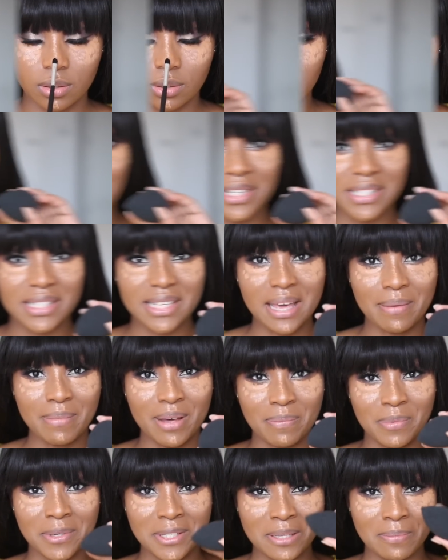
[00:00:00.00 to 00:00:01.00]
I'm going to get
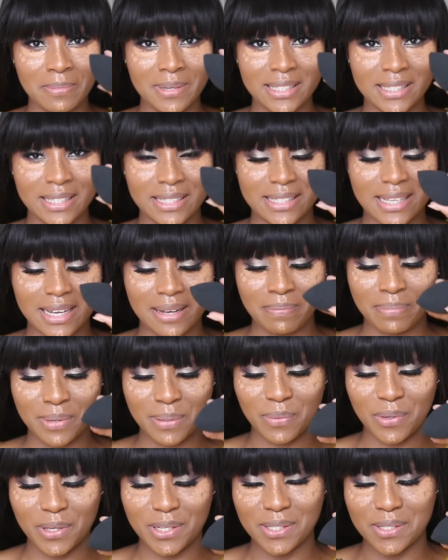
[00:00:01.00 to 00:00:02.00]
my beauty blender damp.
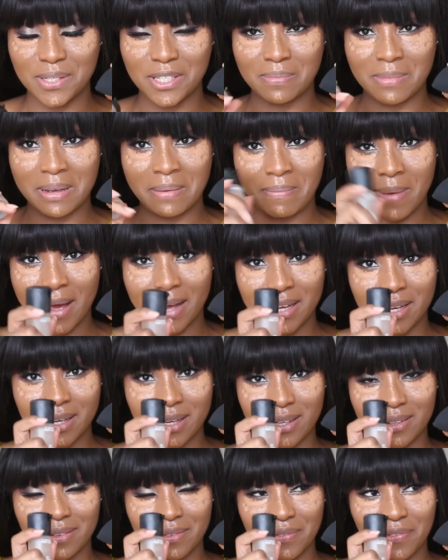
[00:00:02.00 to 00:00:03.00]
I'm going to use my
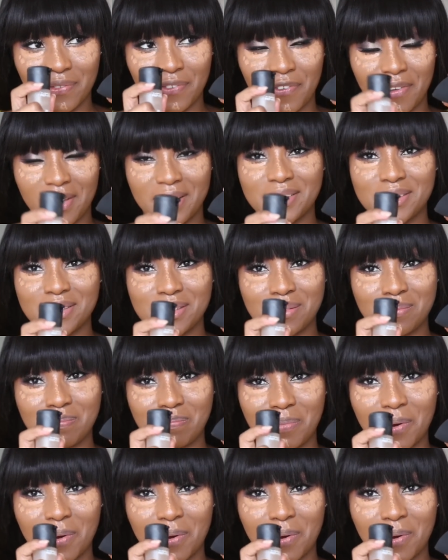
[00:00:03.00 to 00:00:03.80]
MAC Fix